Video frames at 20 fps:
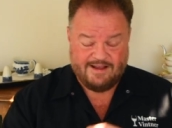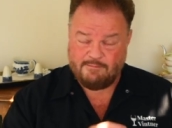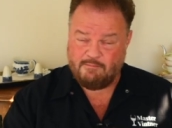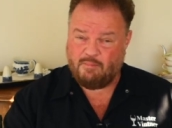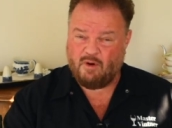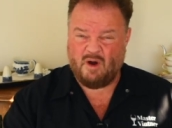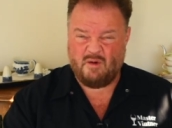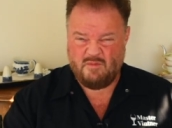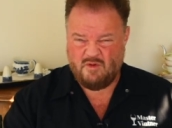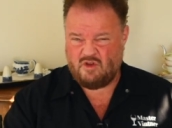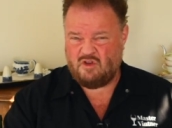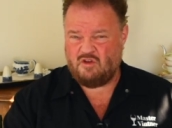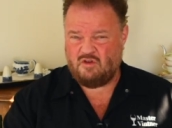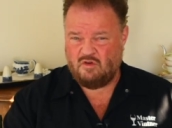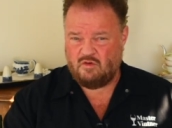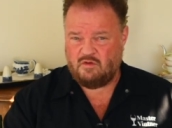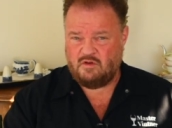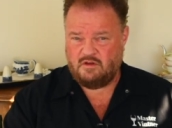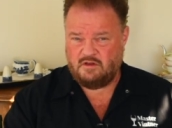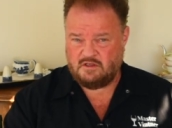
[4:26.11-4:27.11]

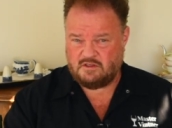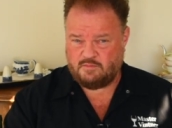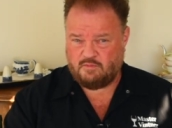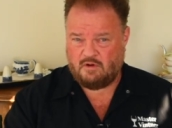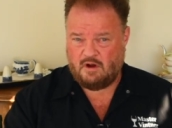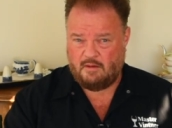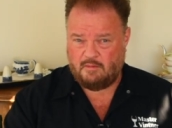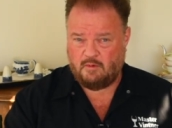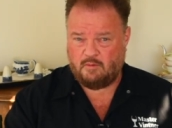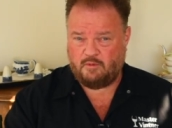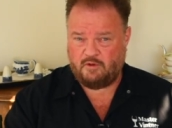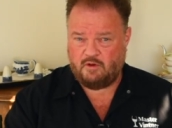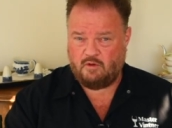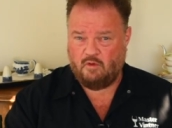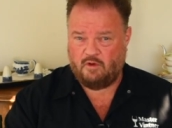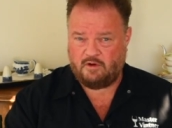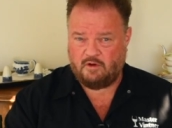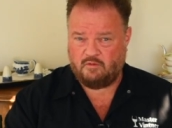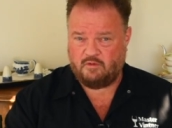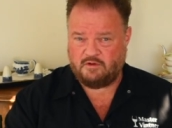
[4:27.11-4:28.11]
Barbecue is probably
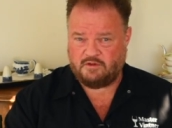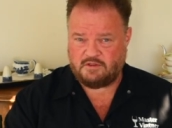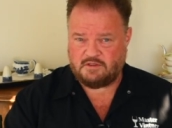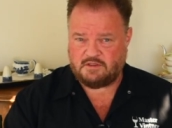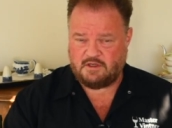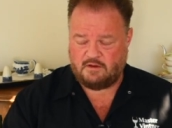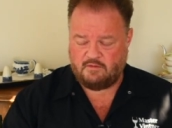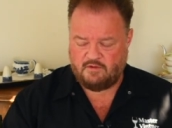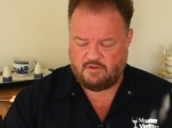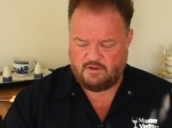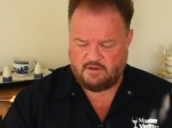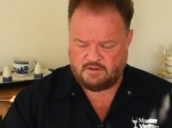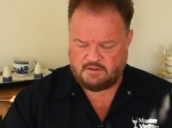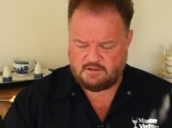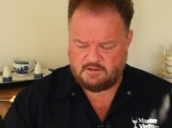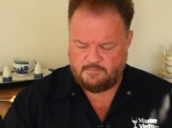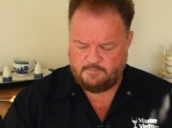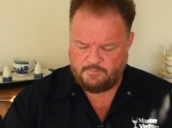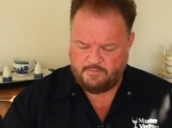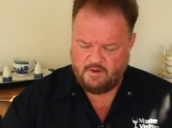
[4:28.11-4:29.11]
going to really sing with
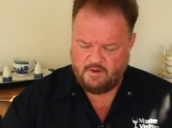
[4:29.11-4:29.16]
this.